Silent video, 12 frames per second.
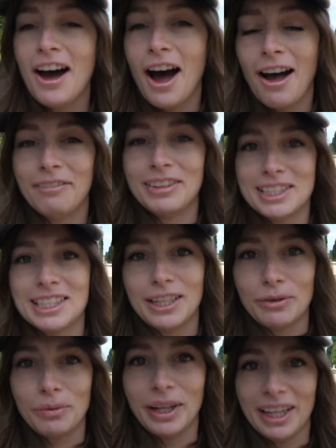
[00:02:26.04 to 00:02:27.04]

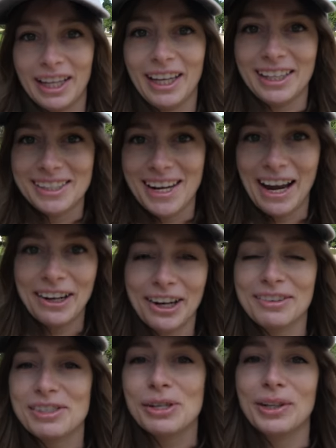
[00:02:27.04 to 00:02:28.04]
Obviously, Willa and Tanner
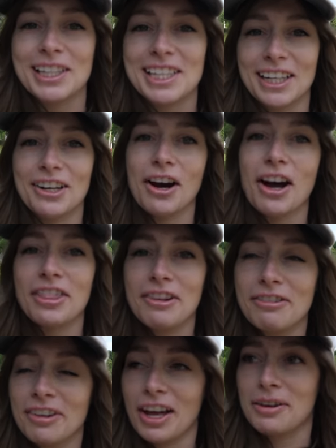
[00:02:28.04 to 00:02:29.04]
have joined in on the
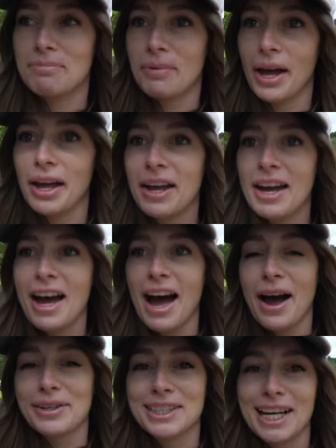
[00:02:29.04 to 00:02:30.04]
fun, but
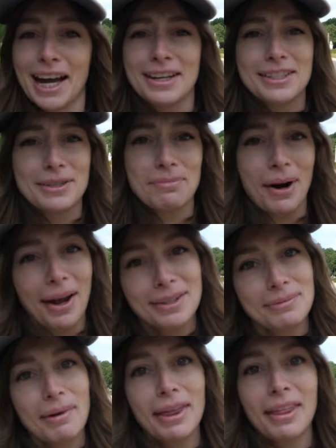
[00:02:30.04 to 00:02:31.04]
I was kind of
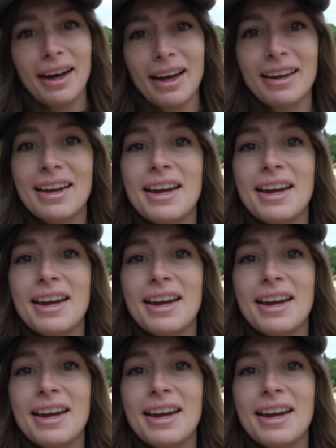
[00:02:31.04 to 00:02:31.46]
surprised by that.